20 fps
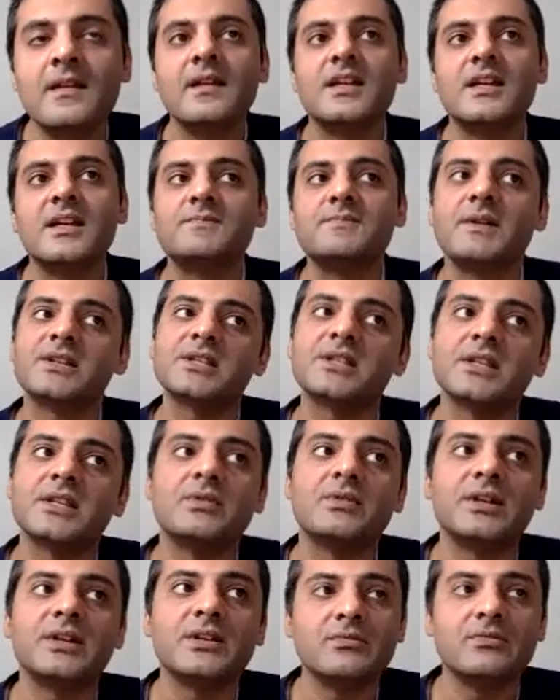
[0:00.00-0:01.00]
especially
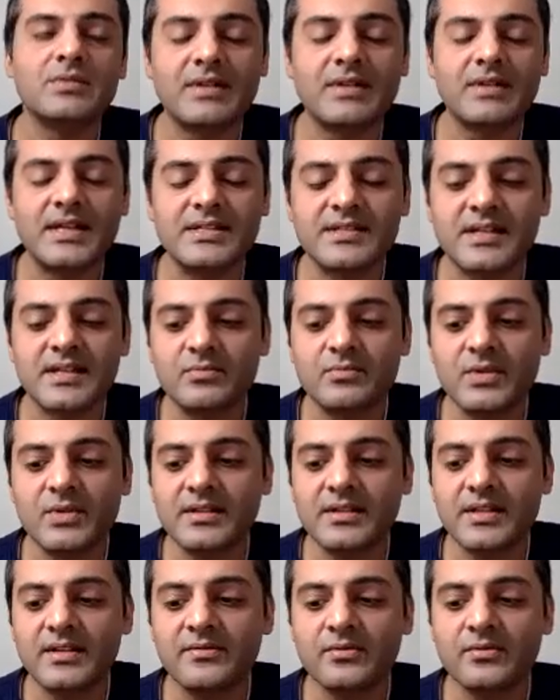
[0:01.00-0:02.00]
where human rights are
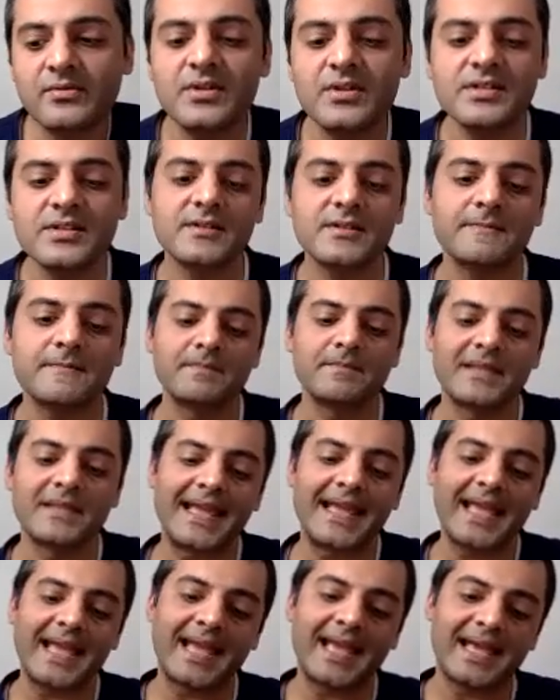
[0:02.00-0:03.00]
weakly enforced.
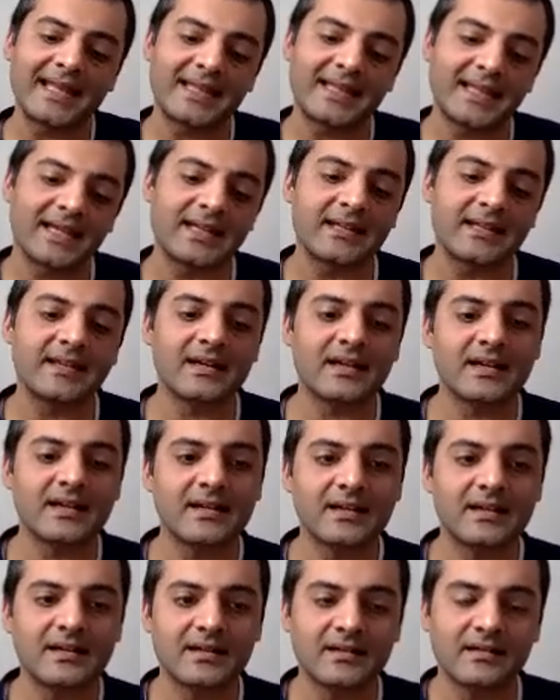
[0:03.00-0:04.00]
And then
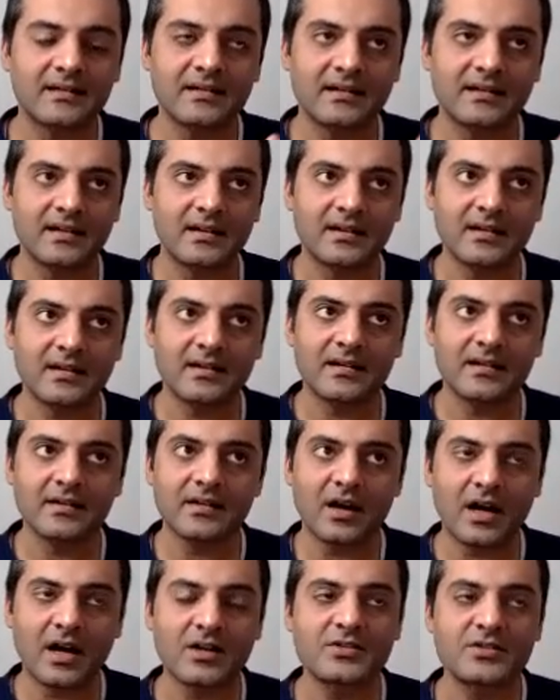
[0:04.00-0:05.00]

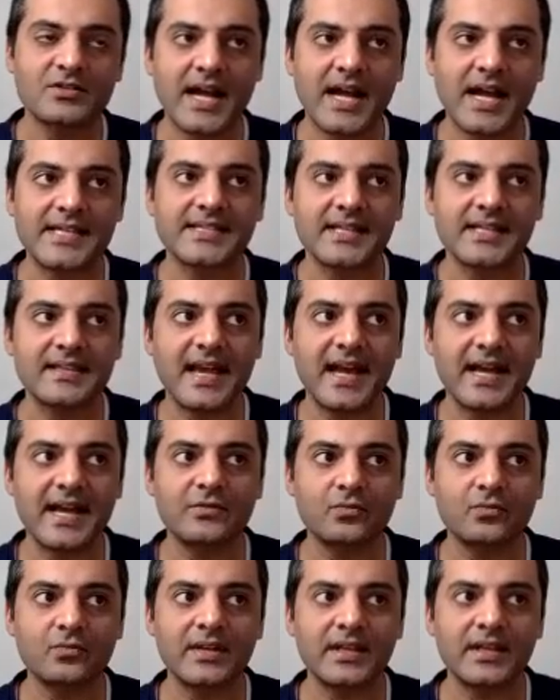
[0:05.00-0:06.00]
contrasting
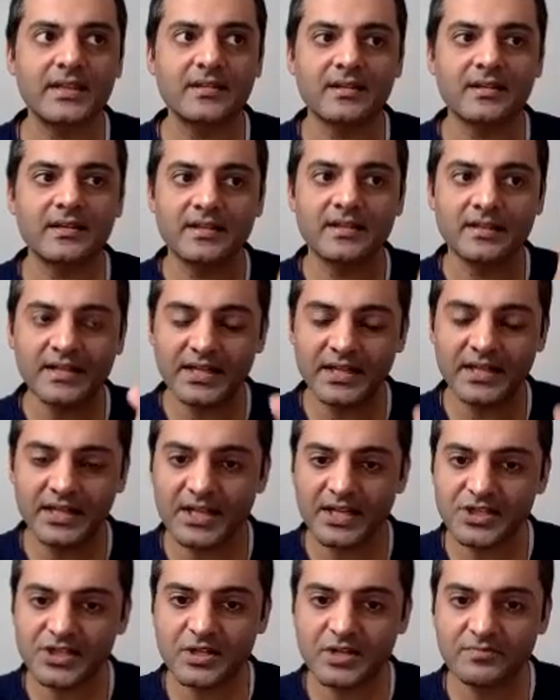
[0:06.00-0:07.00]
that with the
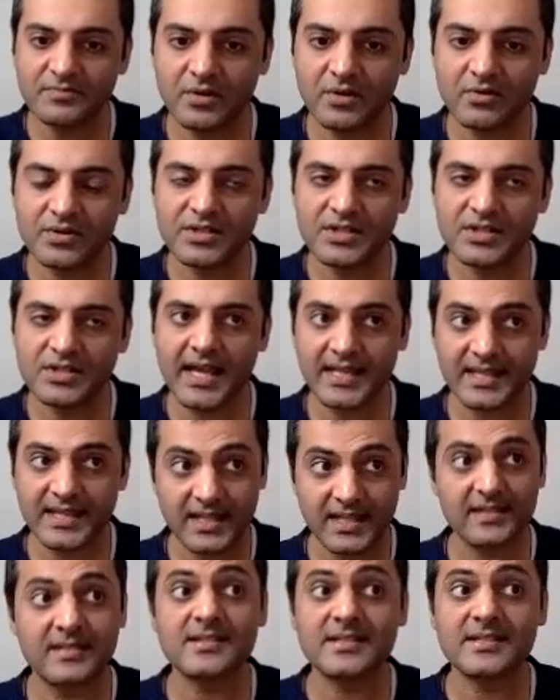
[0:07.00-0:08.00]
litigation approach. And
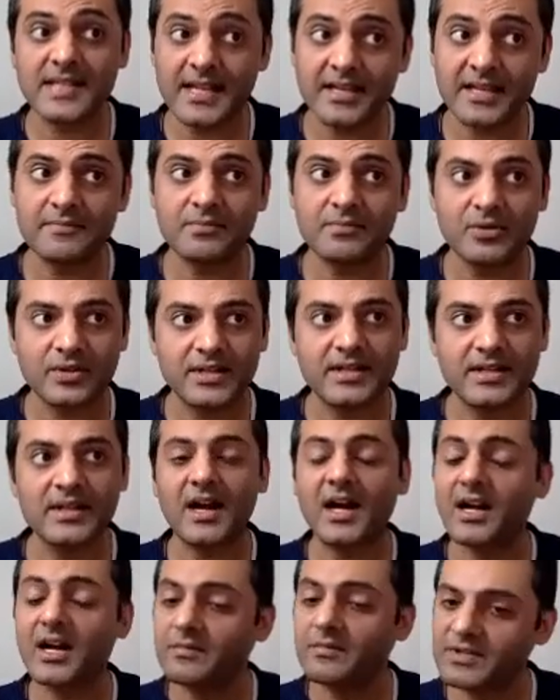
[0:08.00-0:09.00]
then the second point,
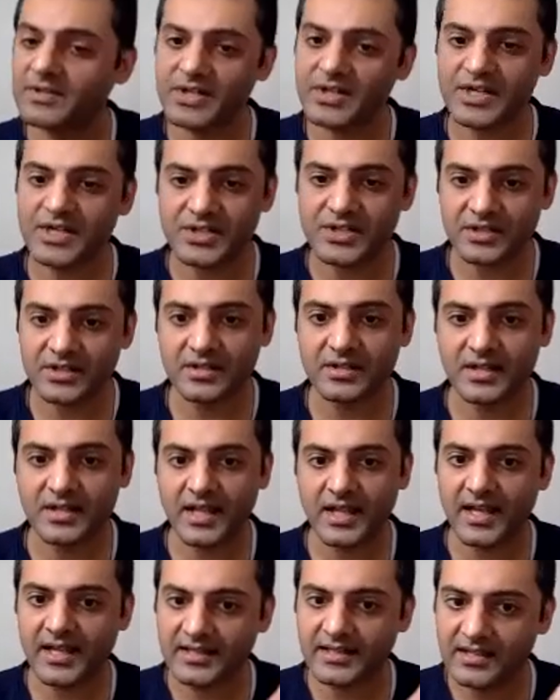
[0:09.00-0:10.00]
arbitration
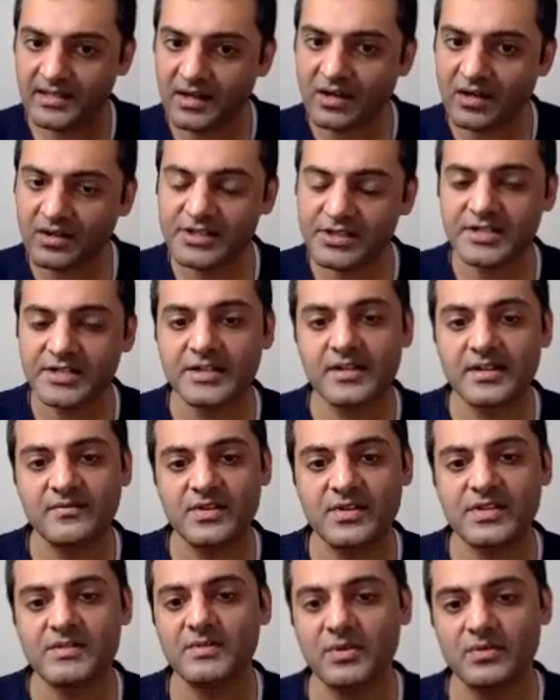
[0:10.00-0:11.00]
and alternative
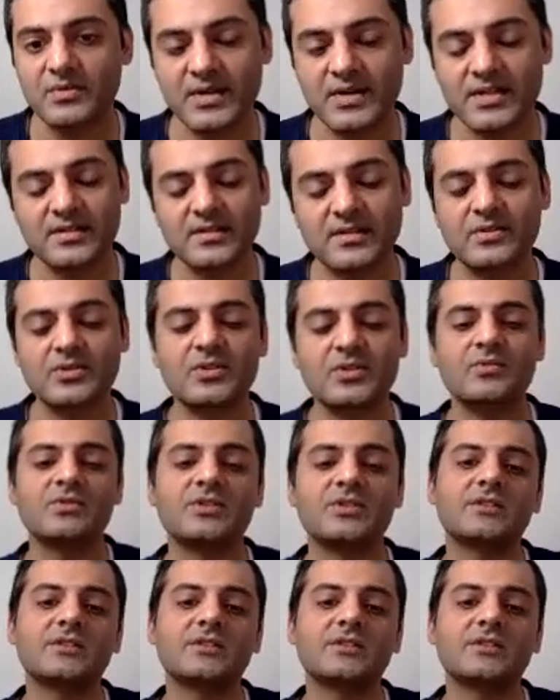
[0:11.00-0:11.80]
dispute resolution, which